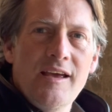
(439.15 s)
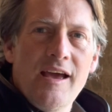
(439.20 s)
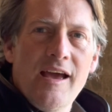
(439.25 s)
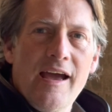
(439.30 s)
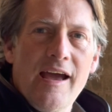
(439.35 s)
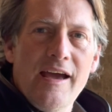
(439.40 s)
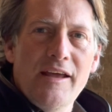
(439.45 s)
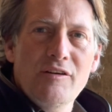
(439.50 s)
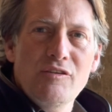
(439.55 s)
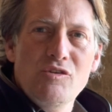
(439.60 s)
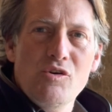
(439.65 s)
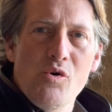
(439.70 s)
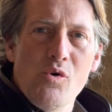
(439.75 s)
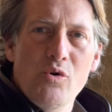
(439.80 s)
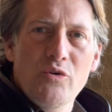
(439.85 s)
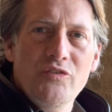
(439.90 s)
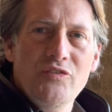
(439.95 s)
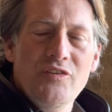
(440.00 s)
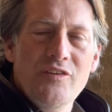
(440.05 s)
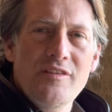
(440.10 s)
And of
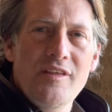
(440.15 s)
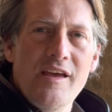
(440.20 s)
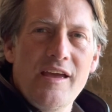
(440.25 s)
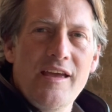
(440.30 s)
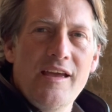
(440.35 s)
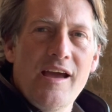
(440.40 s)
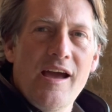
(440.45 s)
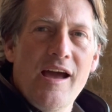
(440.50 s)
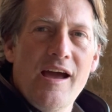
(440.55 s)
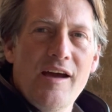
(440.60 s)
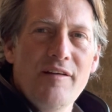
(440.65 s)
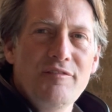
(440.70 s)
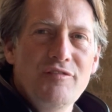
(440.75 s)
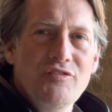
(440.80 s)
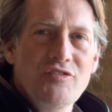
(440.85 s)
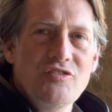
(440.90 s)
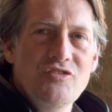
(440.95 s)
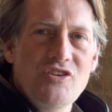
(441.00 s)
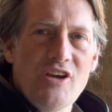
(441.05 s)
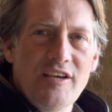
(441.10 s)
course, they have
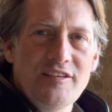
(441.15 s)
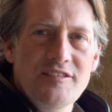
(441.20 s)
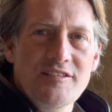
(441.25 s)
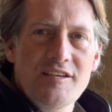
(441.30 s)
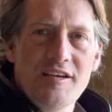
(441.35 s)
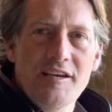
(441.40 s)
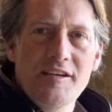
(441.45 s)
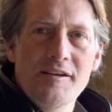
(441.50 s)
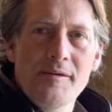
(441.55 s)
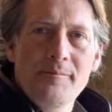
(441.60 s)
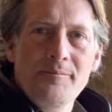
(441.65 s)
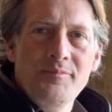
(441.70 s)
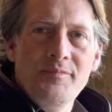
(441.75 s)
suggested